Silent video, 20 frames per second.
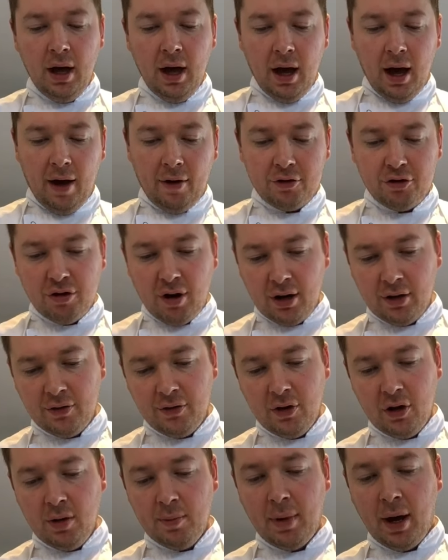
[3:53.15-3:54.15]
I've
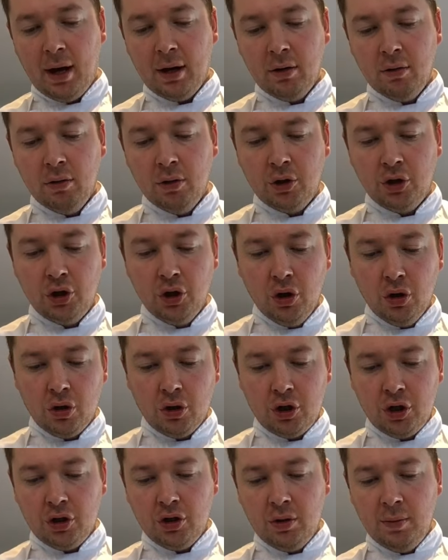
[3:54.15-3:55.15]
transferred mine to a jug
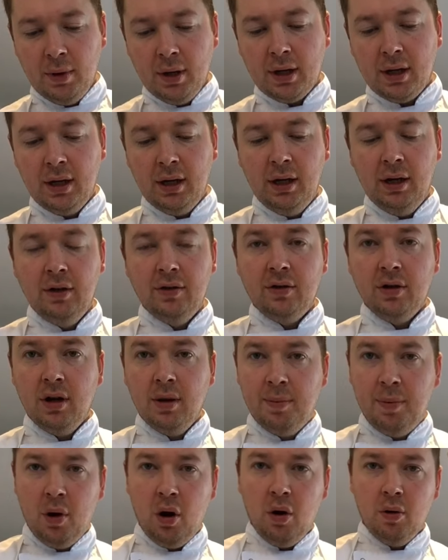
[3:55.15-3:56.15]
just to make it easier to
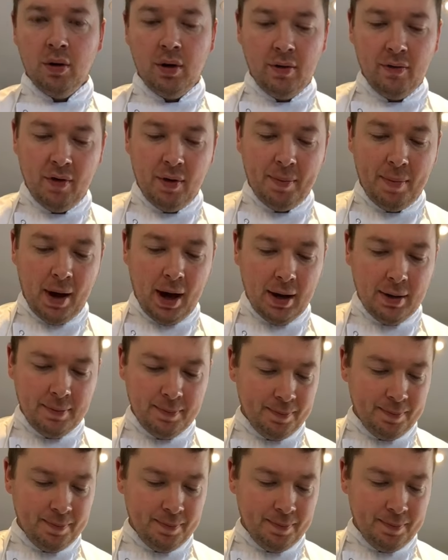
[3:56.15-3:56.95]
pour into the pan.